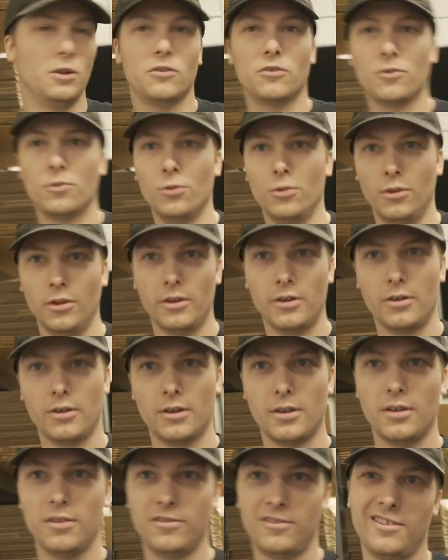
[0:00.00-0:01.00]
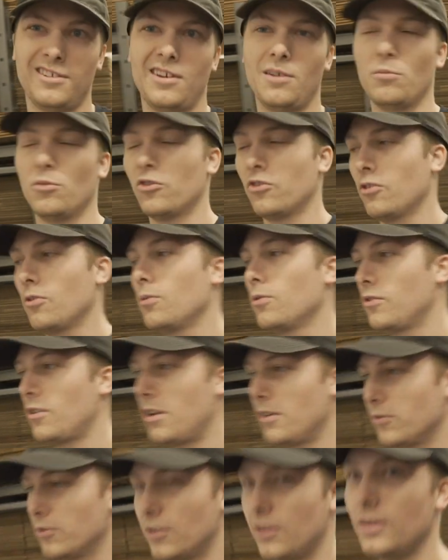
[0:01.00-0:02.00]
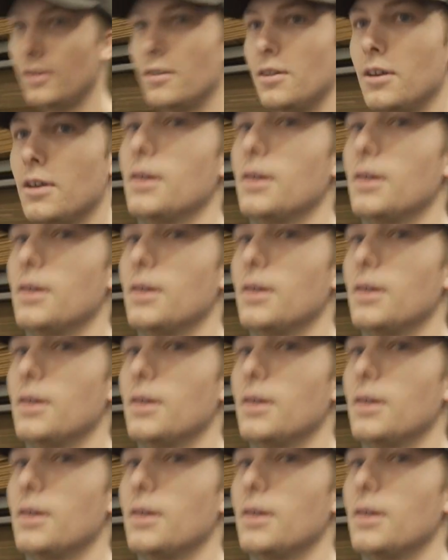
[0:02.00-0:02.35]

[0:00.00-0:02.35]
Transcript: it's cooler because the temperature was off slightly.